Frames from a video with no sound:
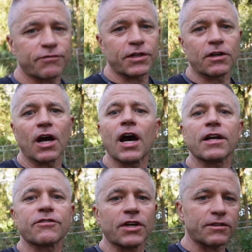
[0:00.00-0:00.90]
figure out how to
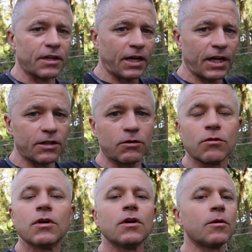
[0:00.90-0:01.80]
take that handle,
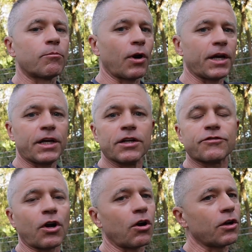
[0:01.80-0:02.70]
break it,
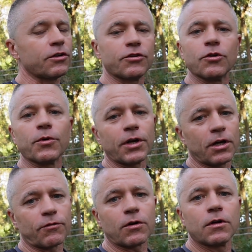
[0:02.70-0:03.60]
turn it, do
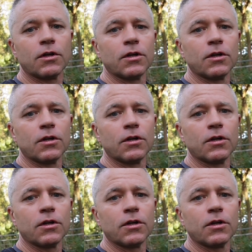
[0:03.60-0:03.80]
whatever.